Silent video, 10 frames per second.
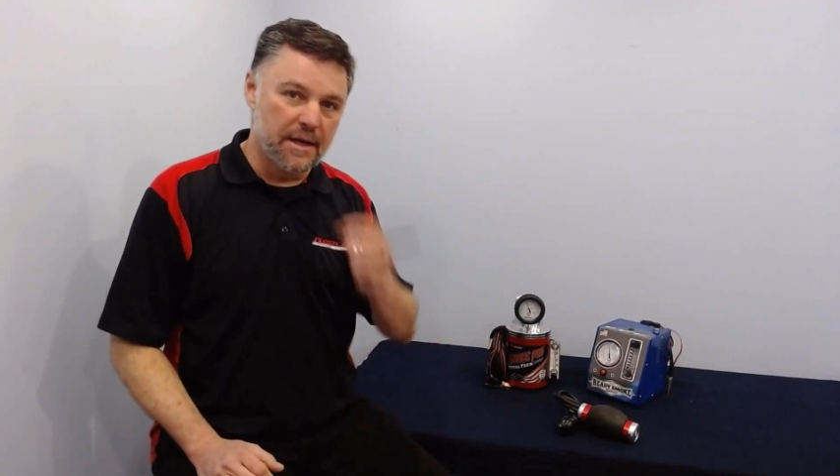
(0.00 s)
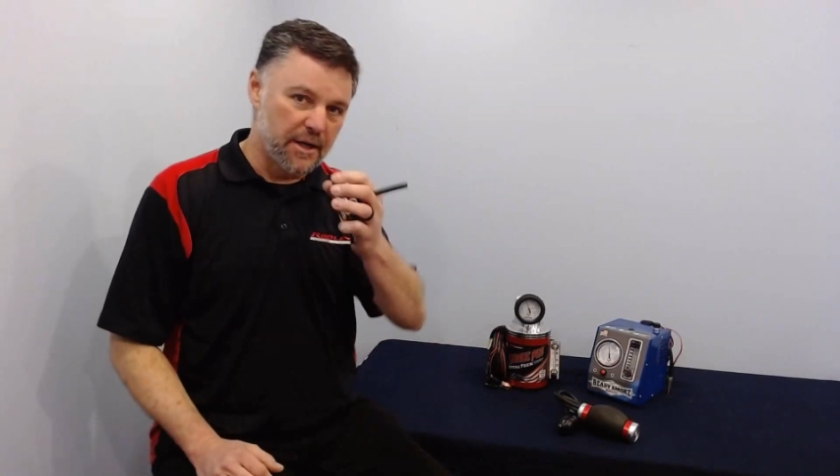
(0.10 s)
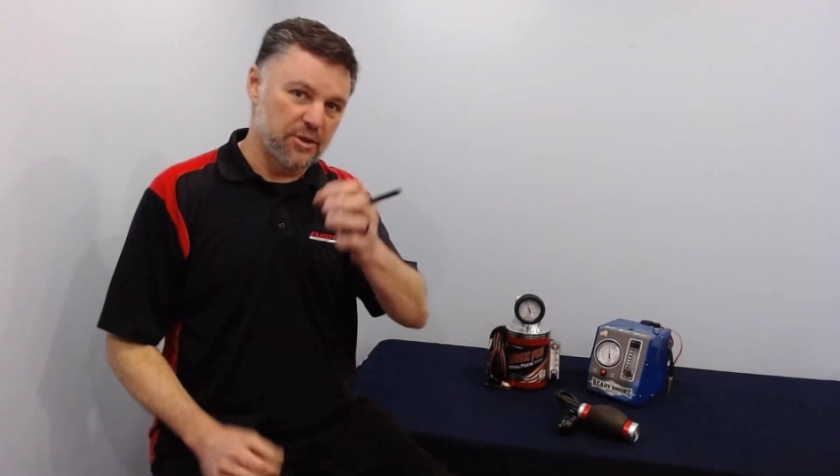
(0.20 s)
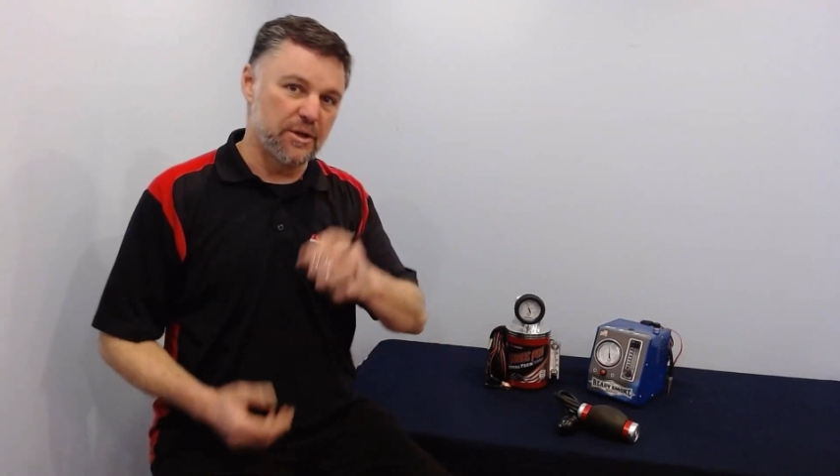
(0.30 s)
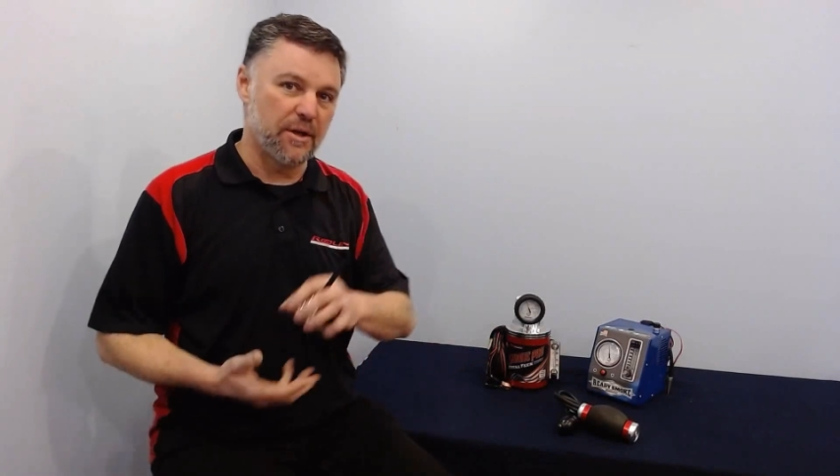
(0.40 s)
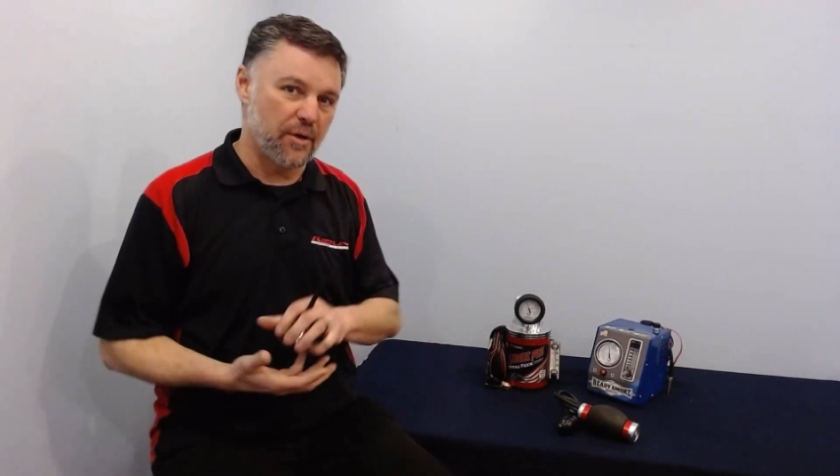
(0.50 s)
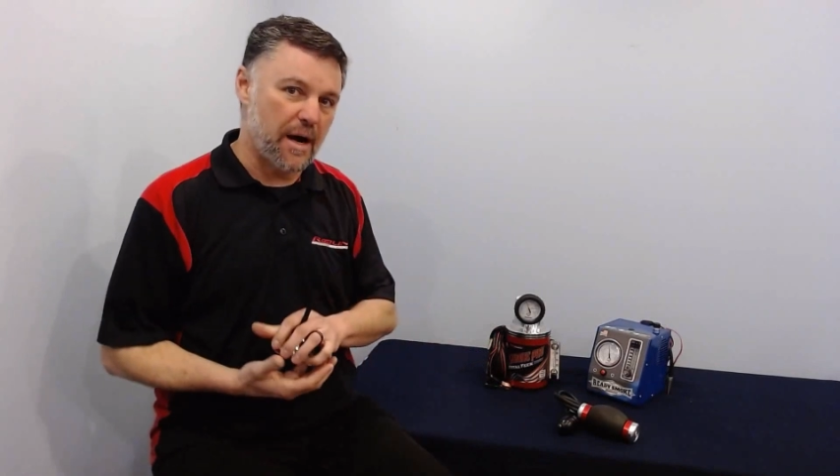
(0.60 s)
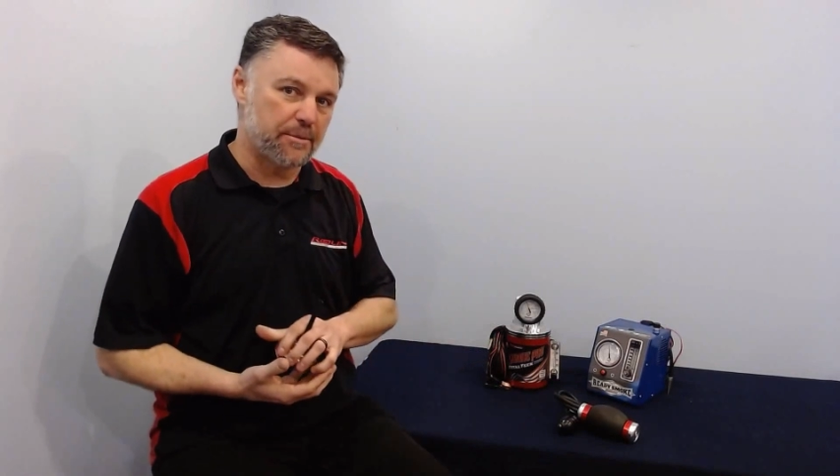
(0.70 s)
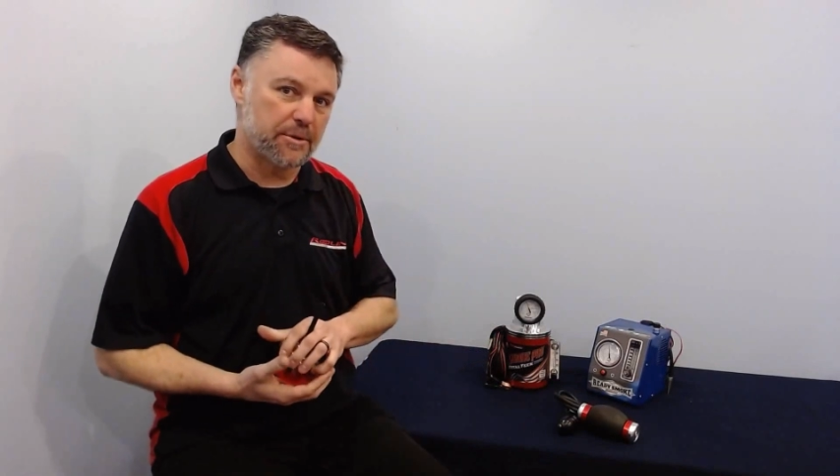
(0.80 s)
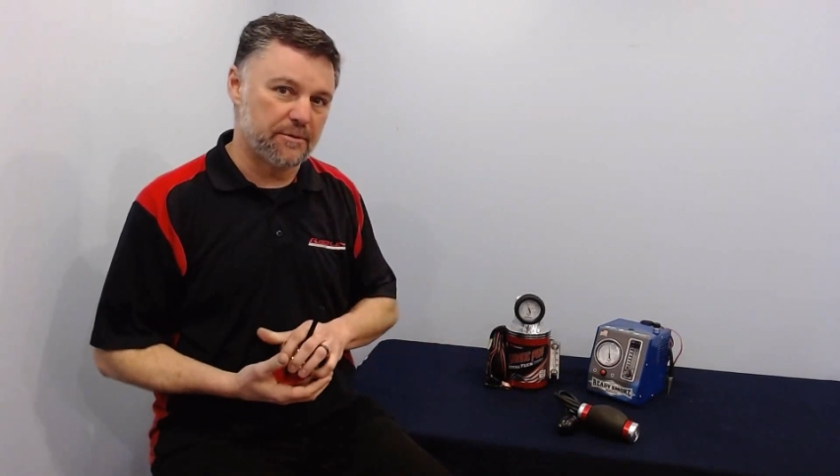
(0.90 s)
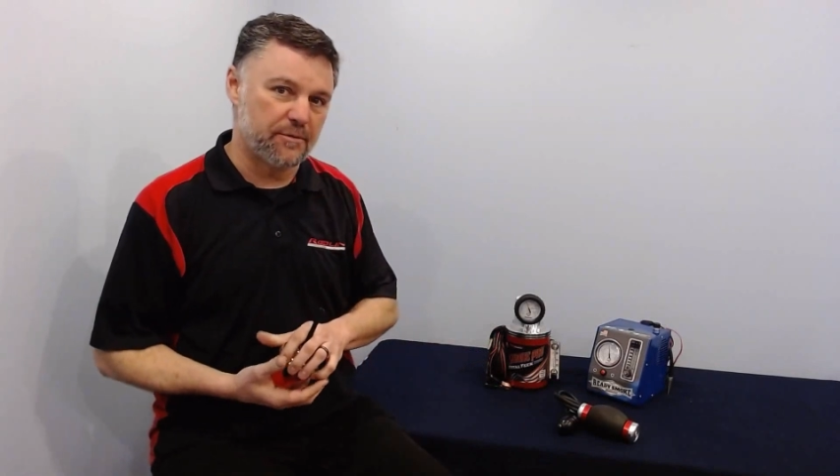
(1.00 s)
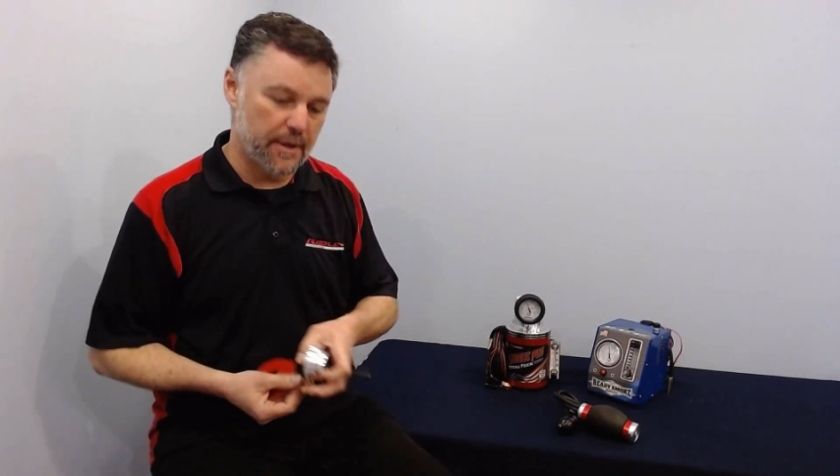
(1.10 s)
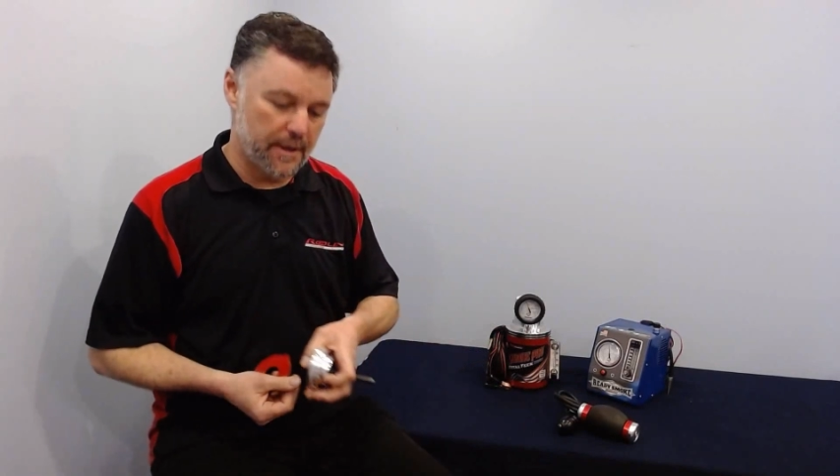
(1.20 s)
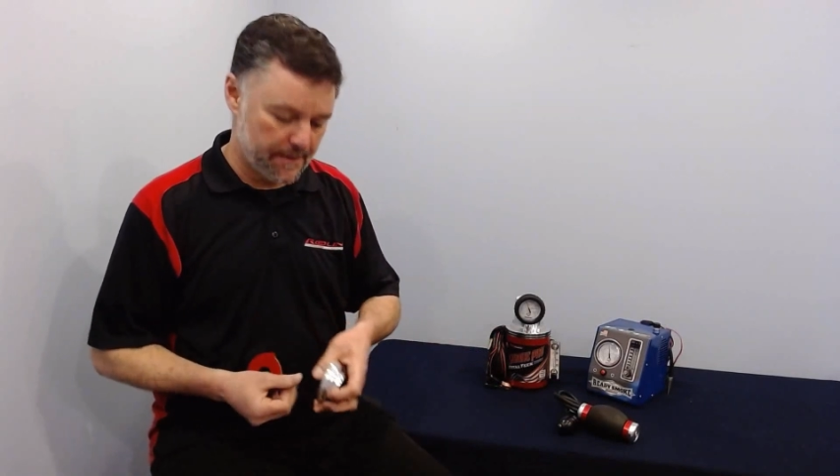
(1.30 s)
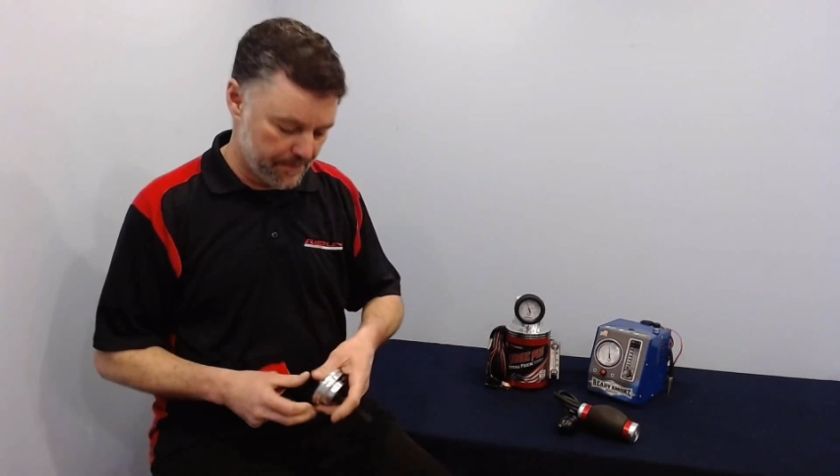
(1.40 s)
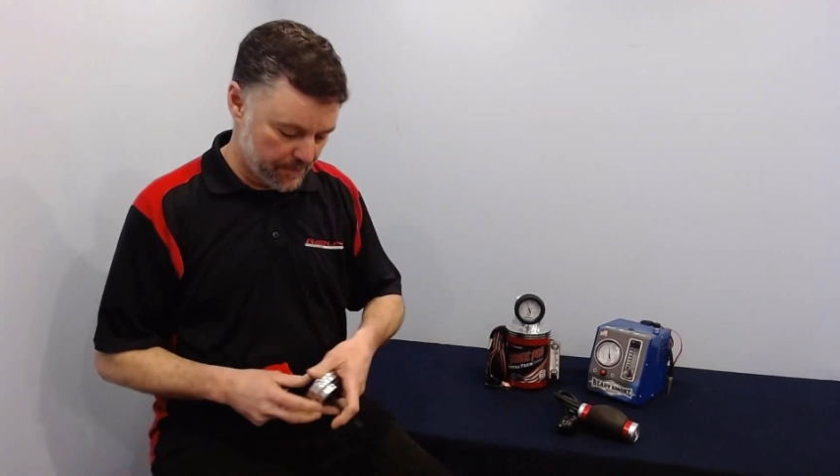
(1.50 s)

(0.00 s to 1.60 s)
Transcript: Here's another option for you.